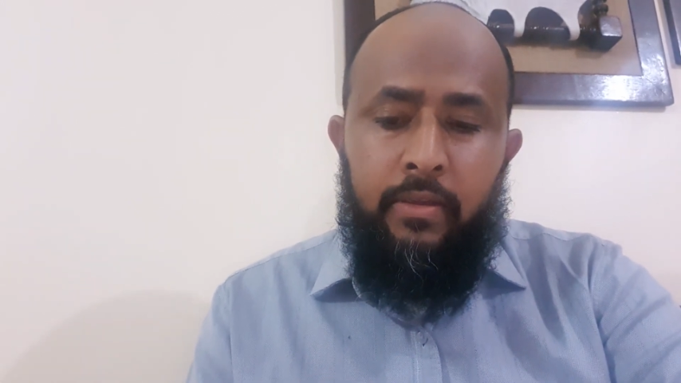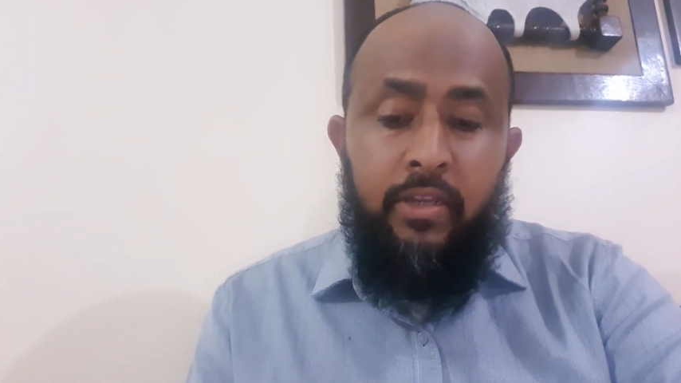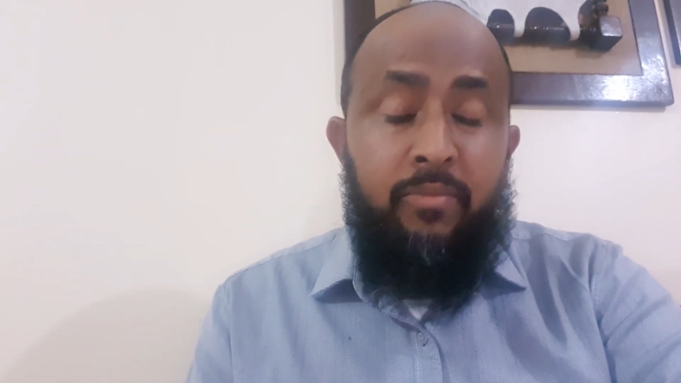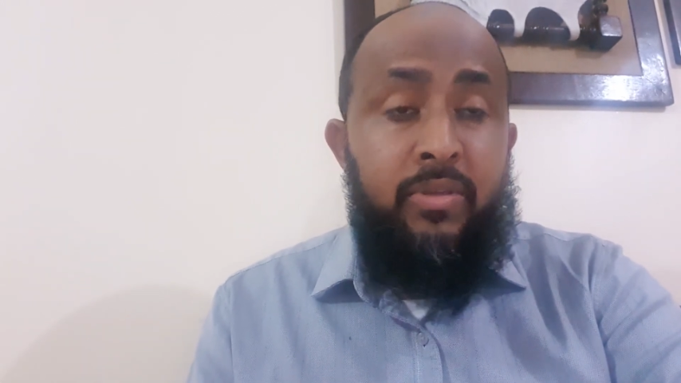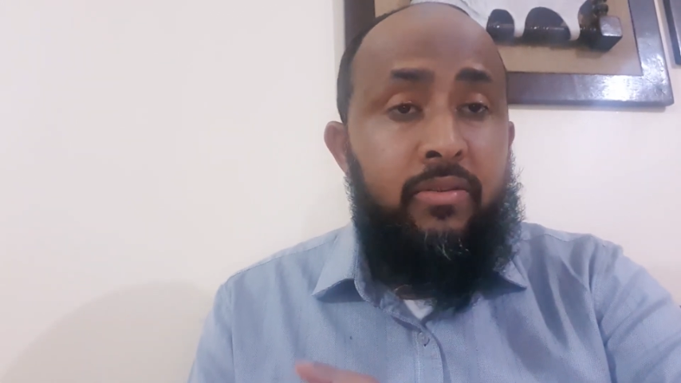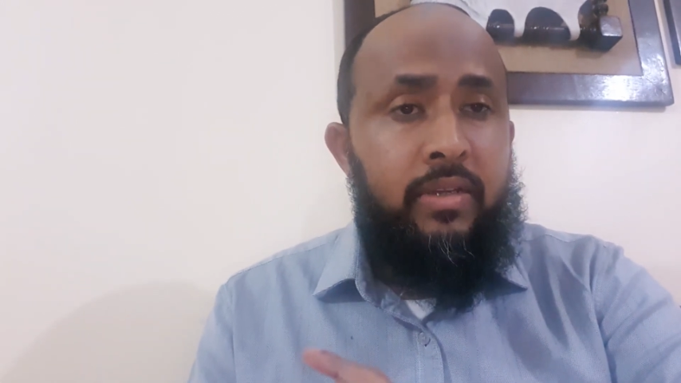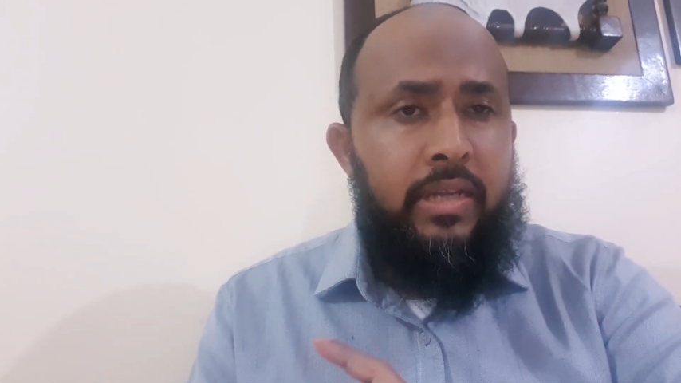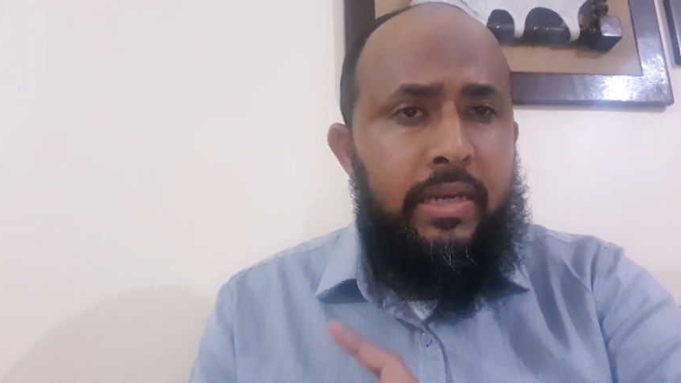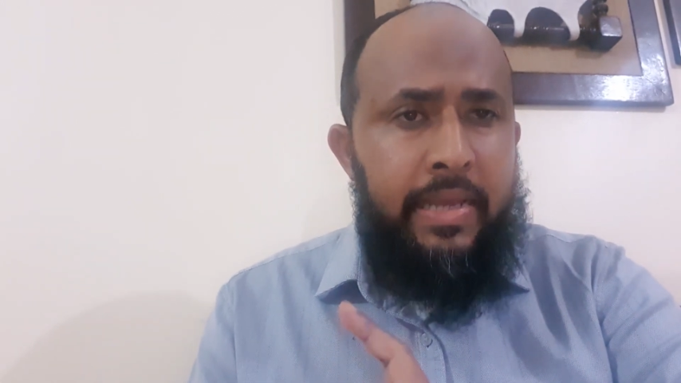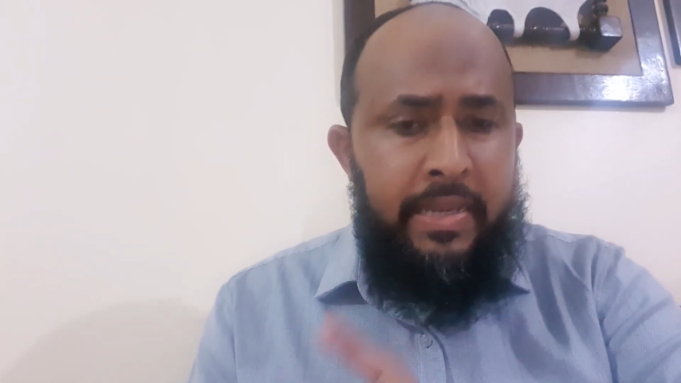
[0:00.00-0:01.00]
can be
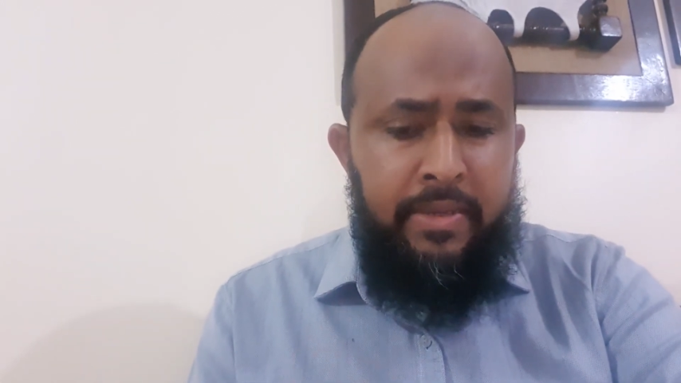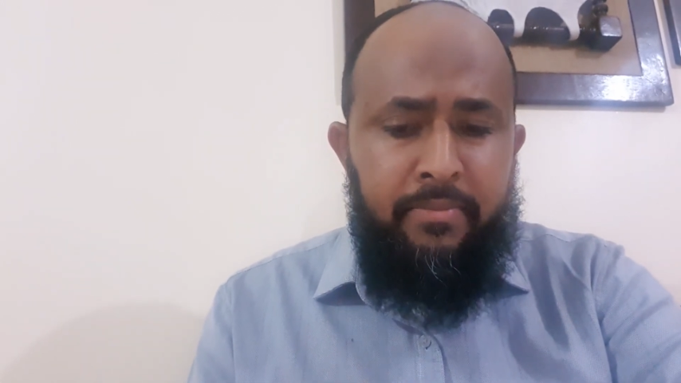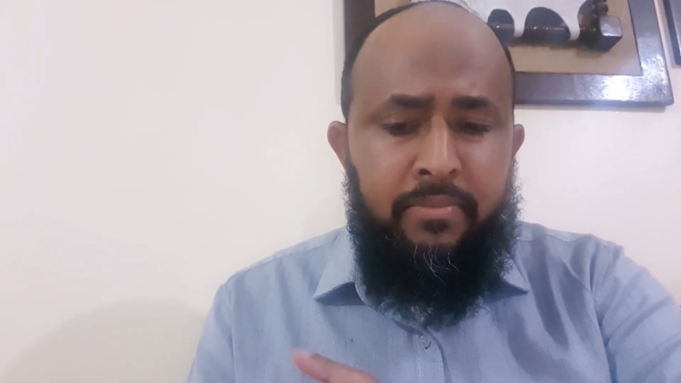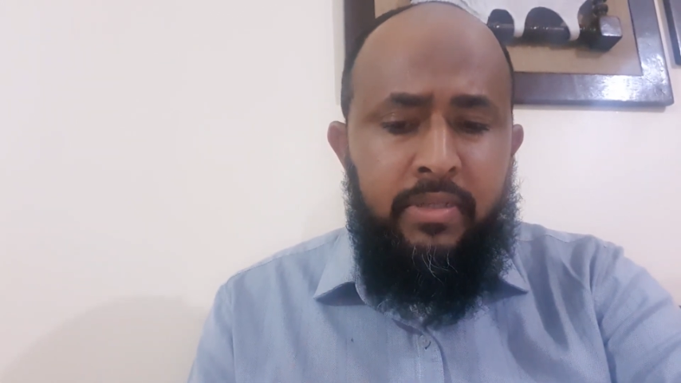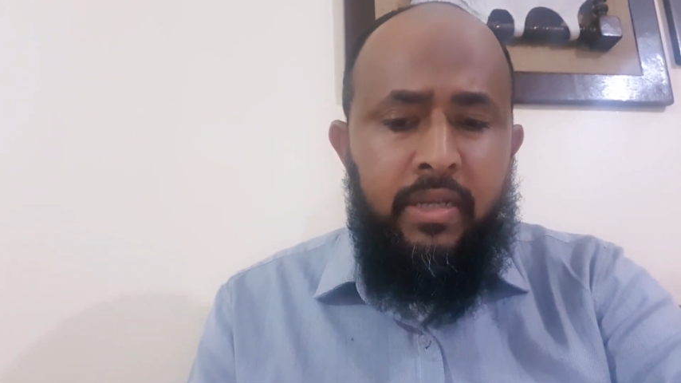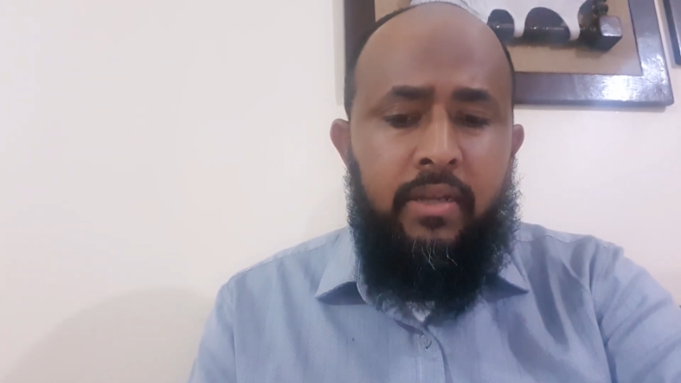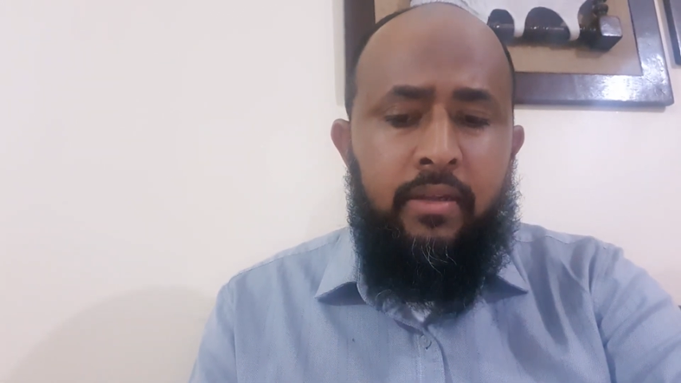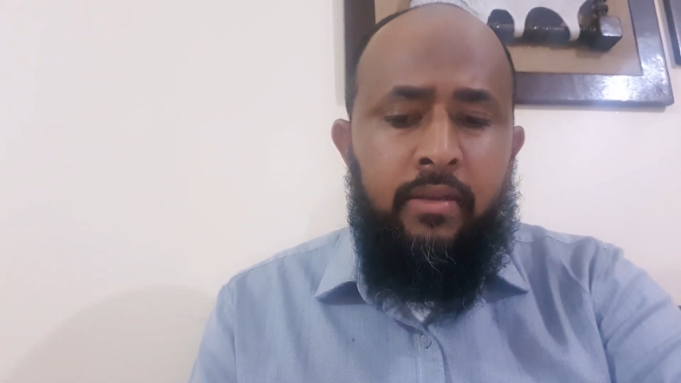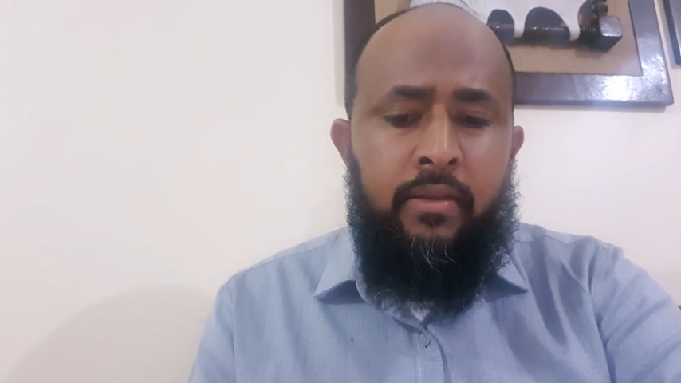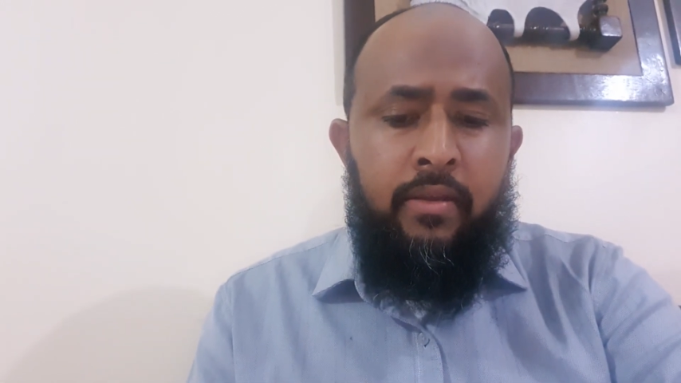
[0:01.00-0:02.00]
reclaimed
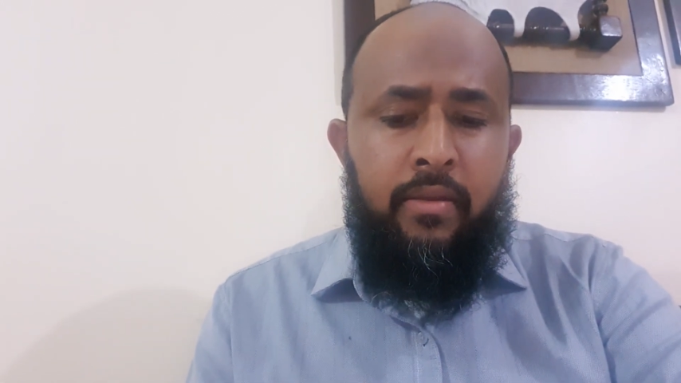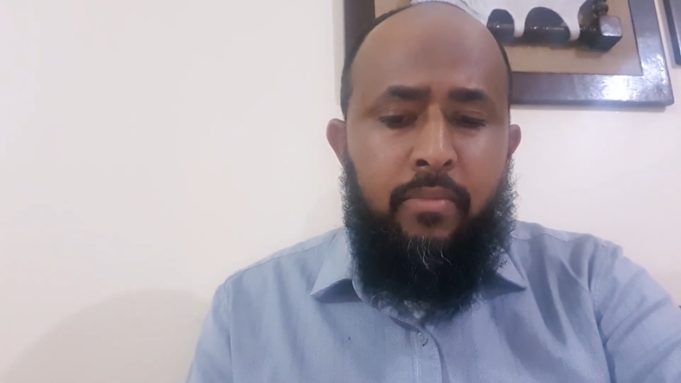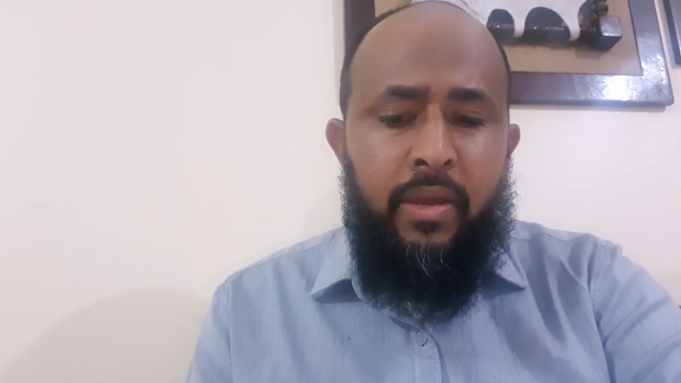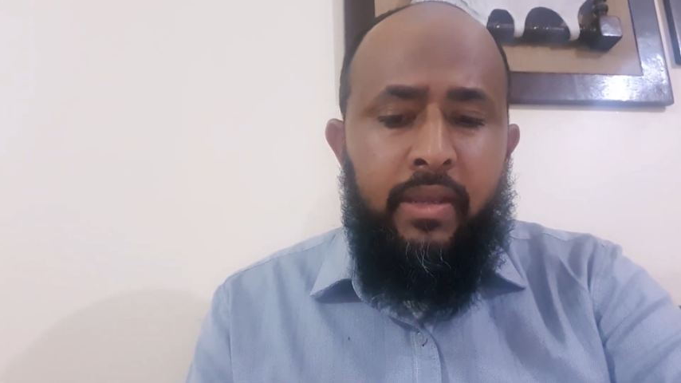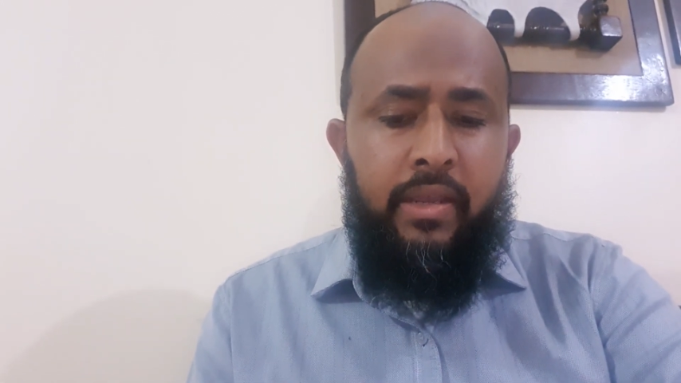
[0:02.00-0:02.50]
by